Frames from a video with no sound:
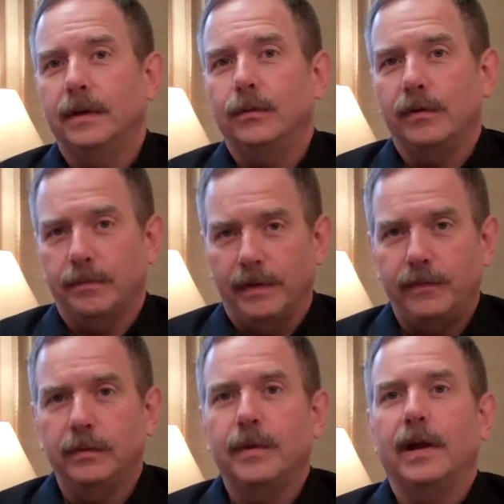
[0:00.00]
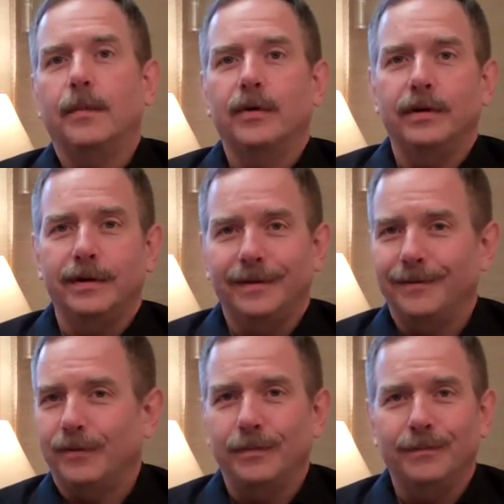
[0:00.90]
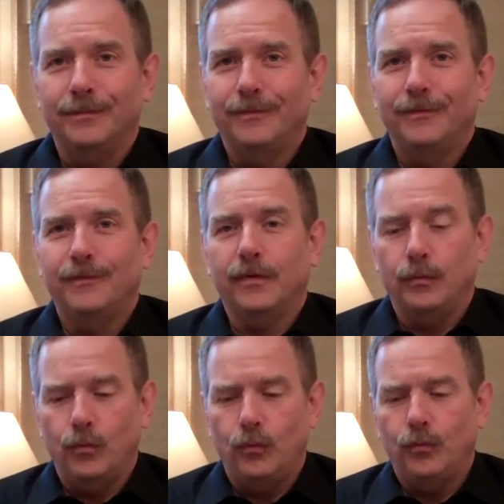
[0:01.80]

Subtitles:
with my film camera, and from